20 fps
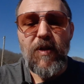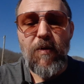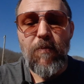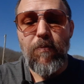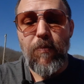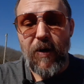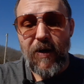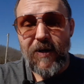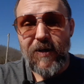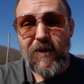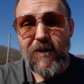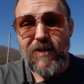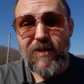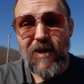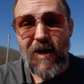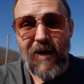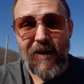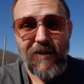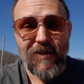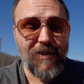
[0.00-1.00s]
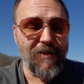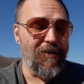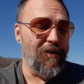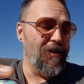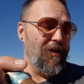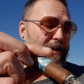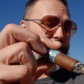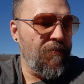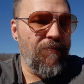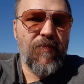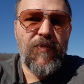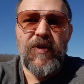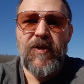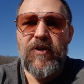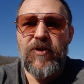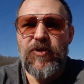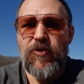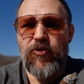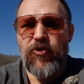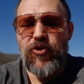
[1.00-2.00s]
but it is nice.
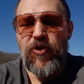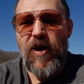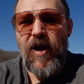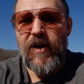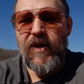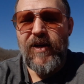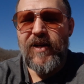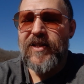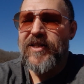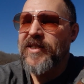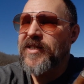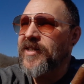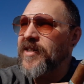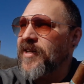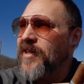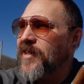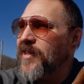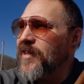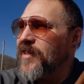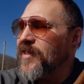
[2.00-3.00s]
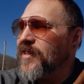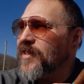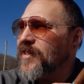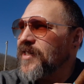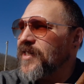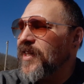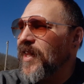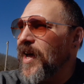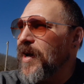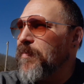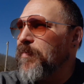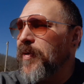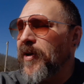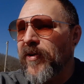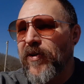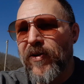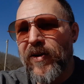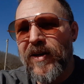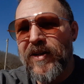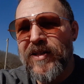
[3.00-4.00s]
So dryness, slight
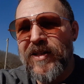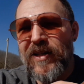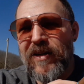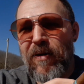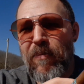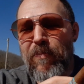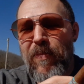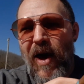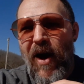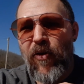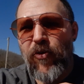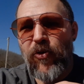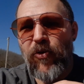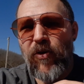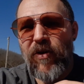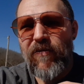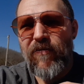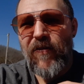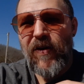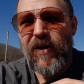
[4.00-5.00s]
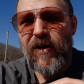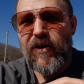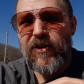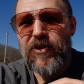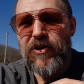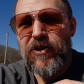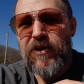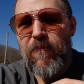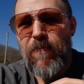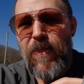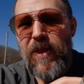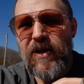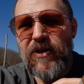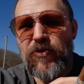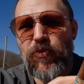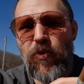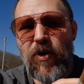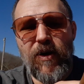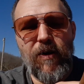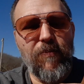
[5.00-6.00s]
bitterness, and a powdery finish is
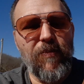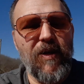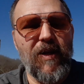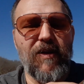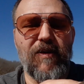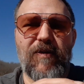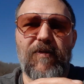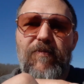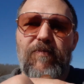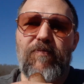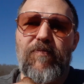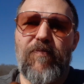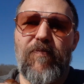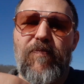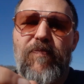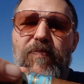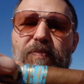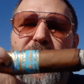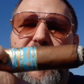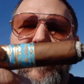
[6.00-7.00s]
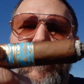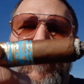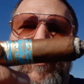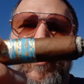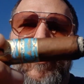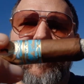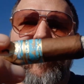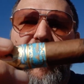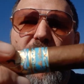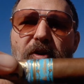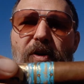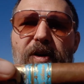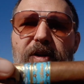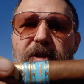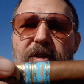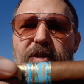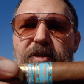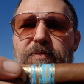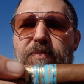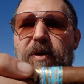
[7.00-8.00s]
what I'm getting this far into
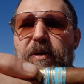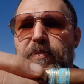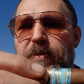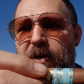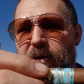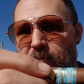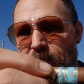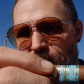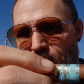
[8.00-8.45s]
this puppy.